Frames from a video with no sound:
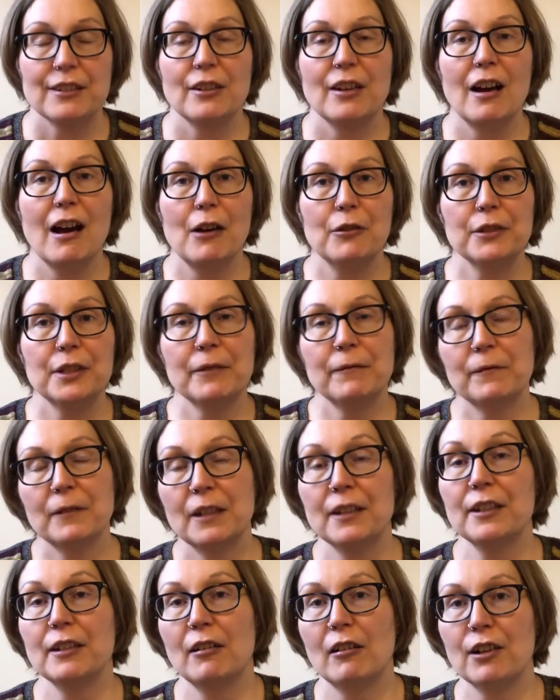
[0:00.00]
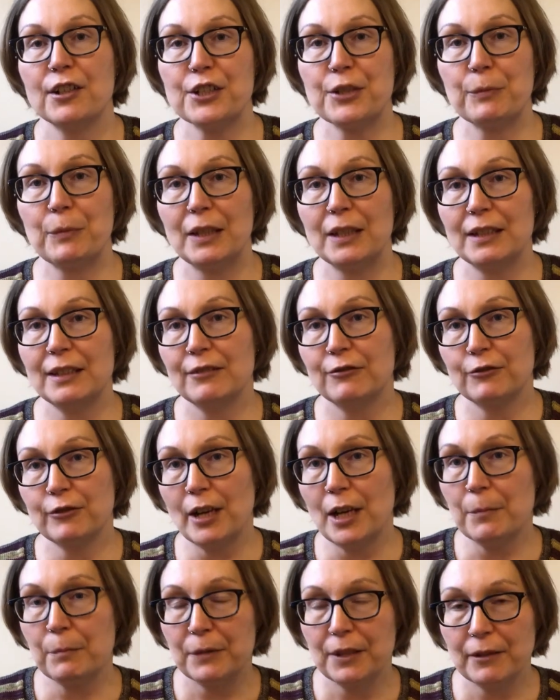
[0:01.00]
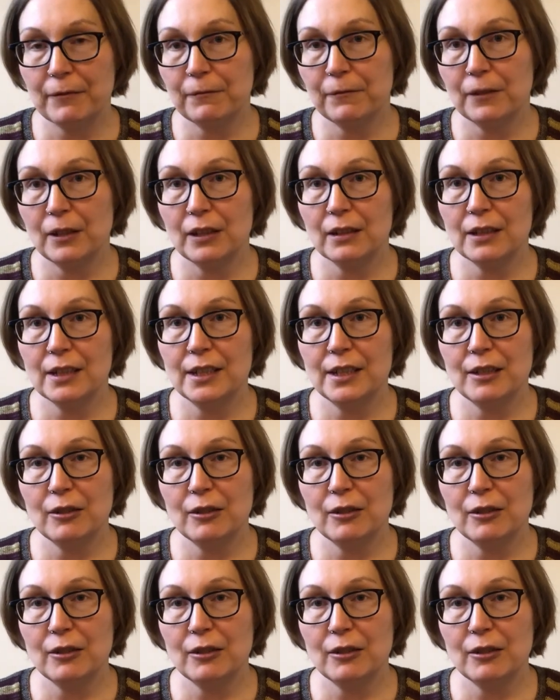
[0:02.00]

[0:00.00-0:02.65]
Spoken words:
how different yarns might drape differently,